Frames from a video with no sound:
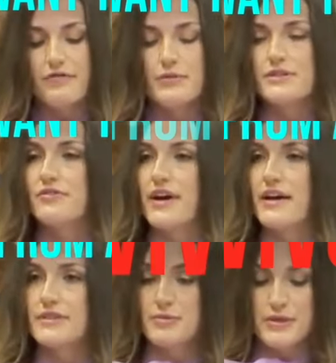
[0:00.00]
to state from a
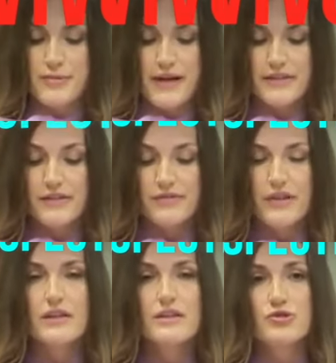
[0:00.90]
survivor's
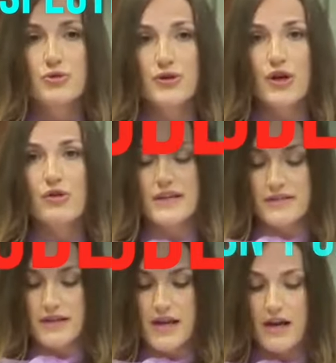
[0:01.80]
perspective,
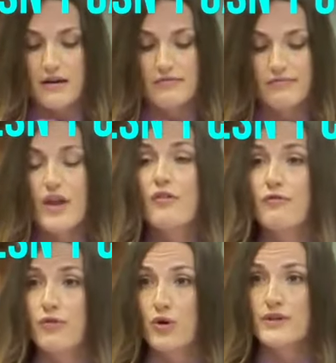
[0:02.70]
Trudeau doesn't care,
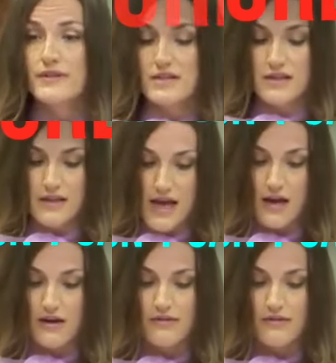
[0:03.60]
Ford doesn't